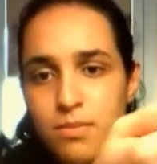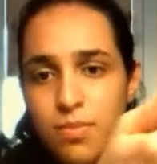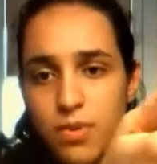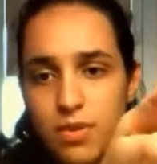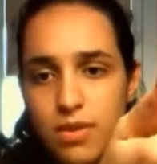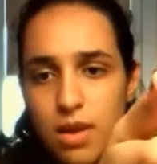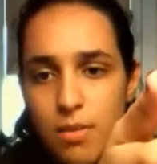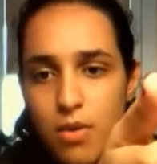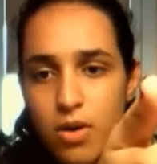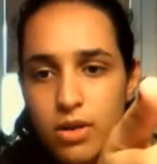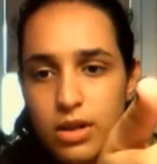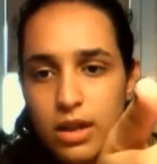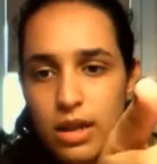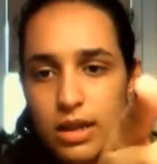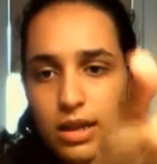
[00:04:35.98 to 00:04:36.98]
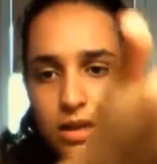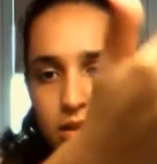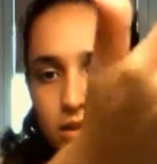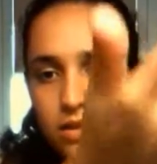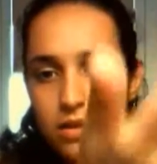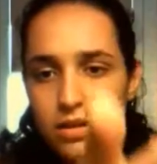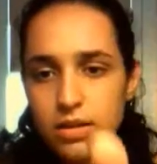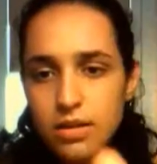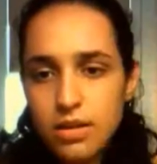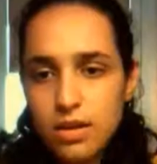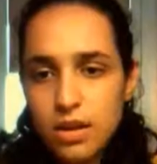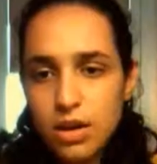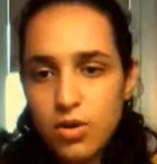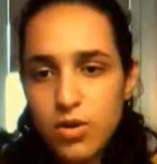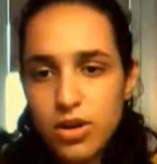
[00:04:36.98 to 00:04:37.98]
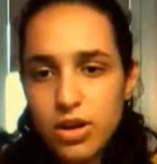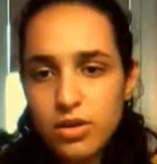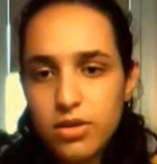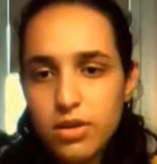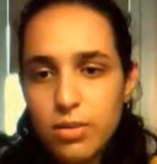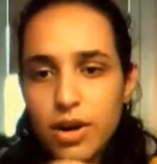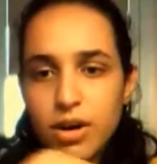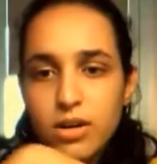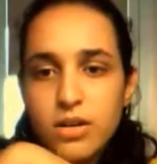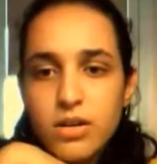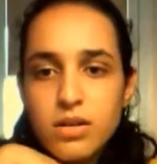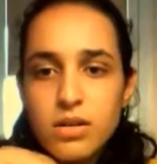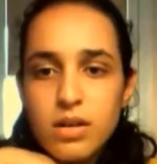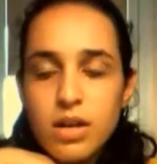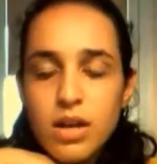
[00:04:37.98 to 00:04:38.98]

puts them all in a list according to the barcode,